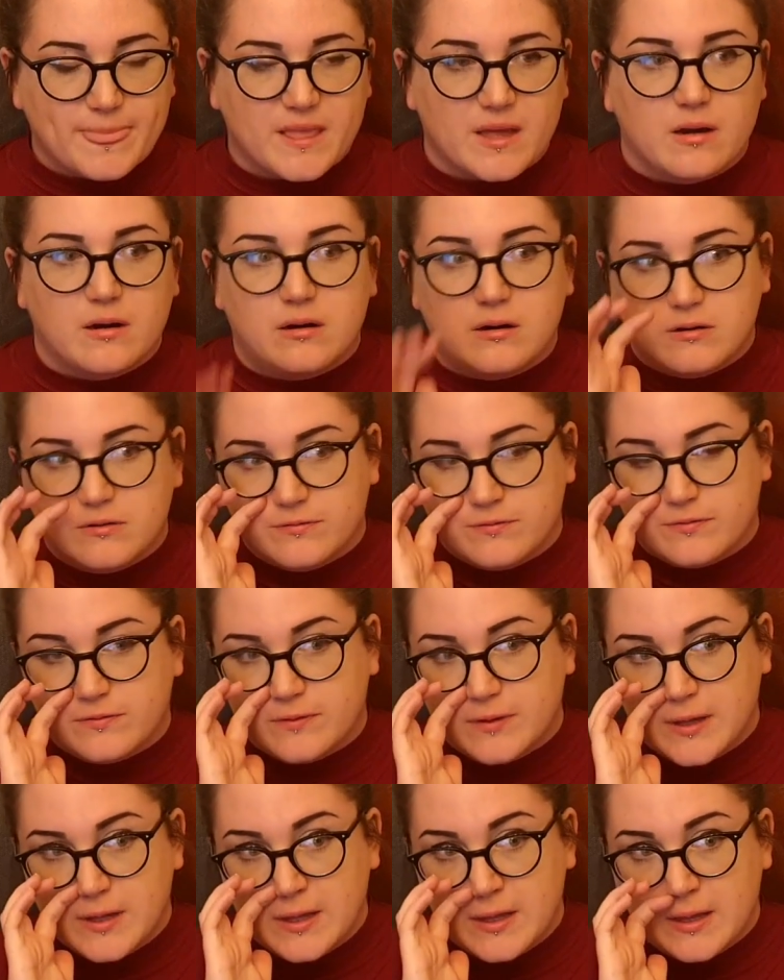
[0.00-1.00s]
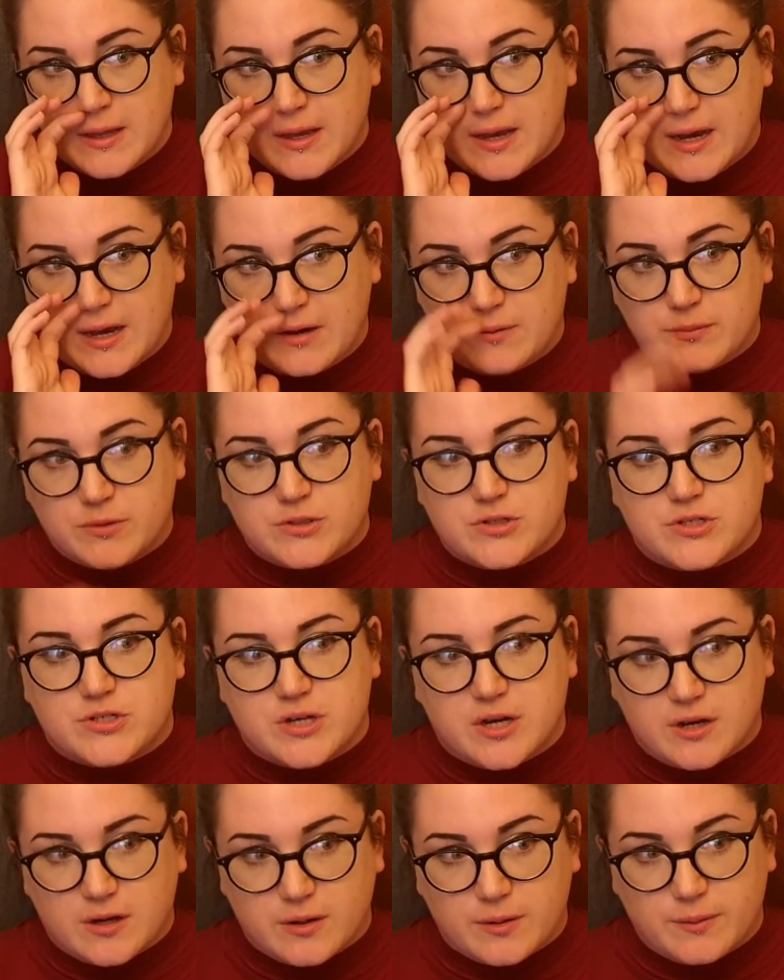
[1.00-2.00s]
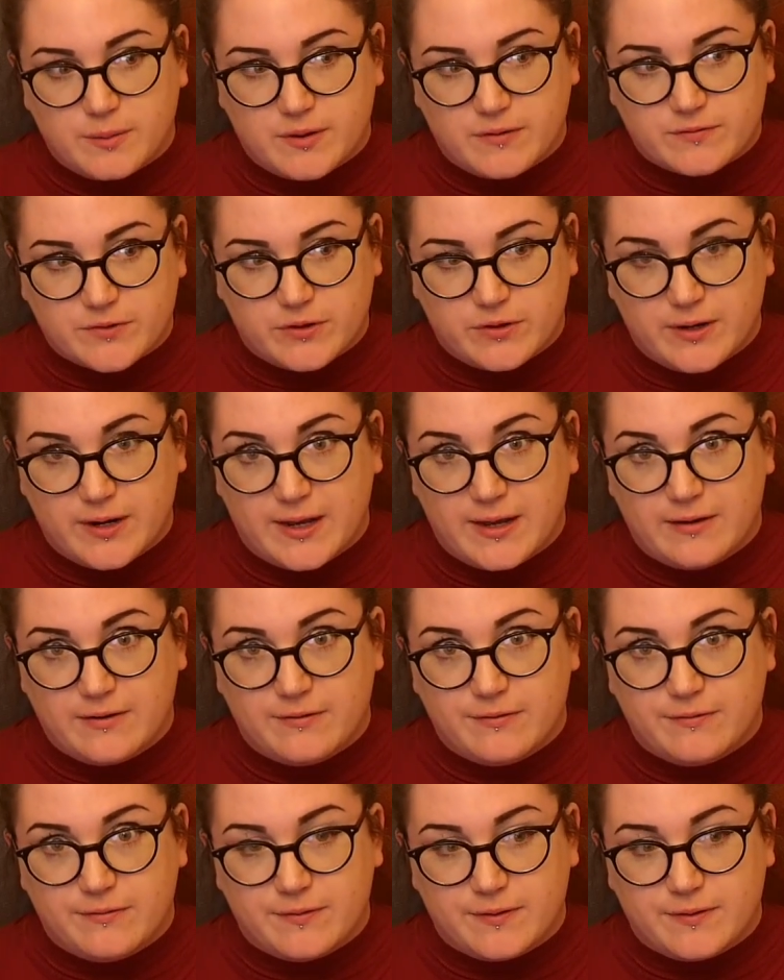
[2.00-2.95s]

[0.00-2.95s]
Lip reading: of how much time I've got left.